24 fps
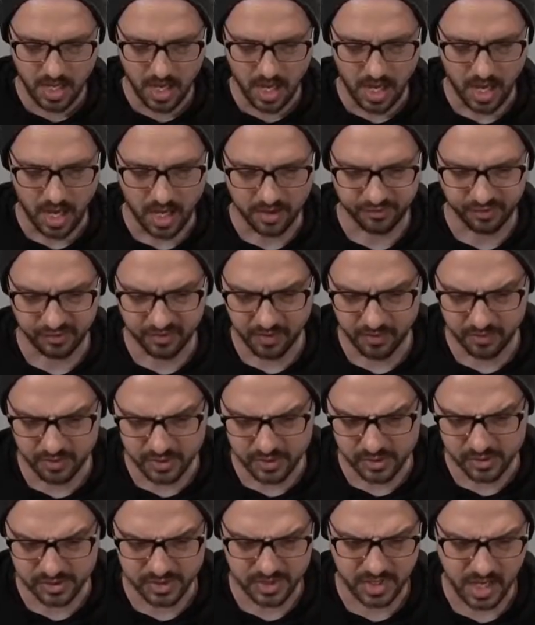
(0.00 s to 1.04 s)
If you've ever
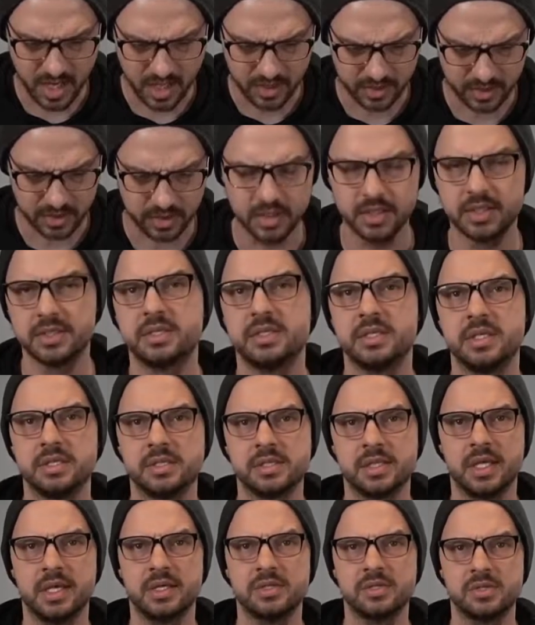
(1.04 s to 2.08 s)
used the Oculus, these
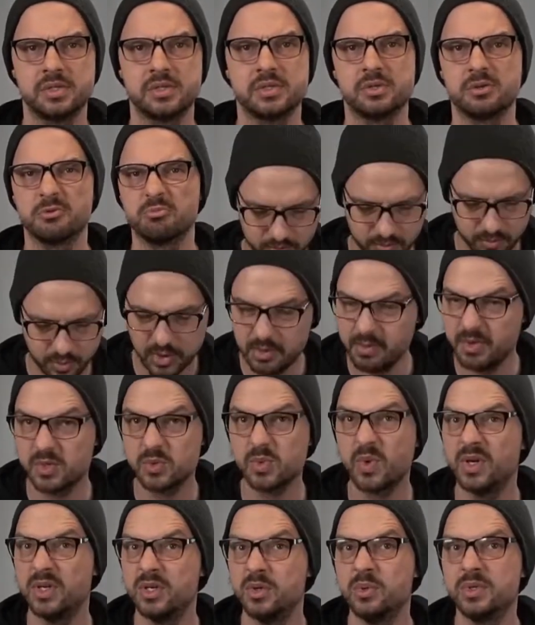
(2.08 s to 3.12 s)
lenses are pretty much
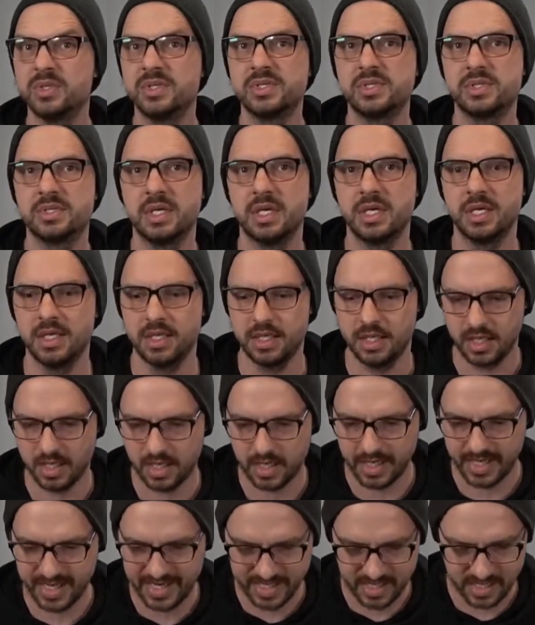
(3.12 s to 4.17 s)
what you would see
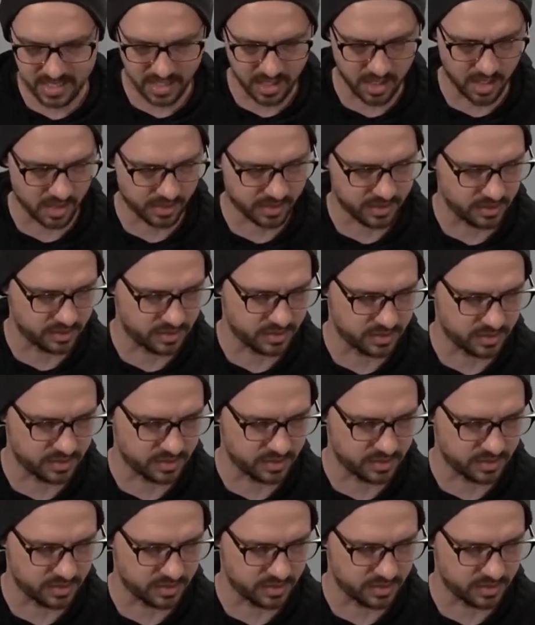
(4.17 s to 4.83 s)
in the Oculus